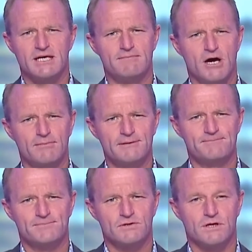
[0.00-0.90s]
in
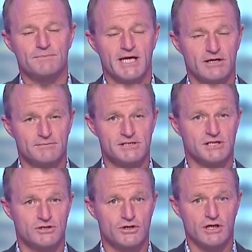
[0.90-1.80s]
Melbourne, look, I'm keen on
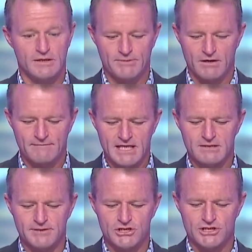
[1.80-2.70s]
Mystic Journey, but I made
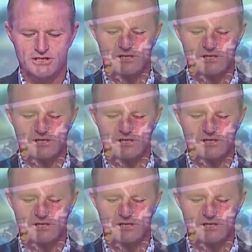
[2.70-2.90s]
the best She's